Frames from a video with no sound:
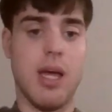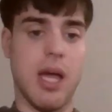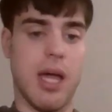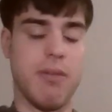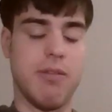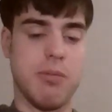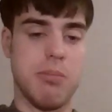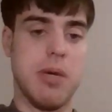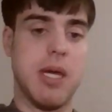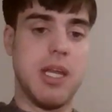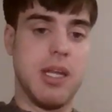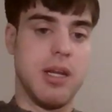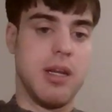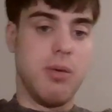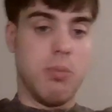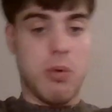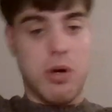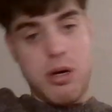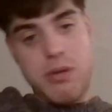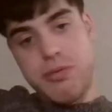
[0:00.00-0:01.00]
I haven't made
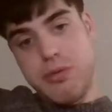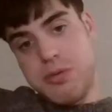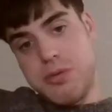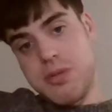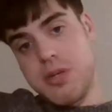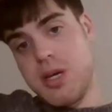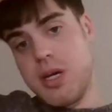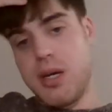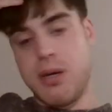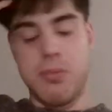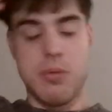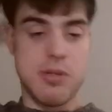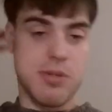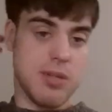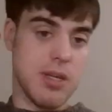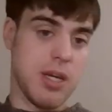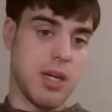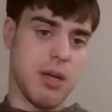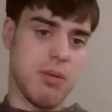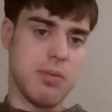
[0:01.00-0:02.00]
any waffles yet. I
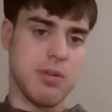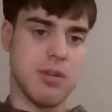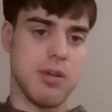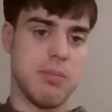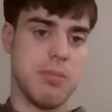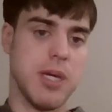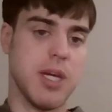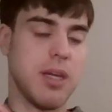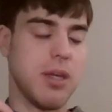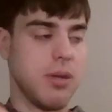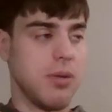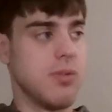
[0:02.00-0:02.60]
was saying I was gonna make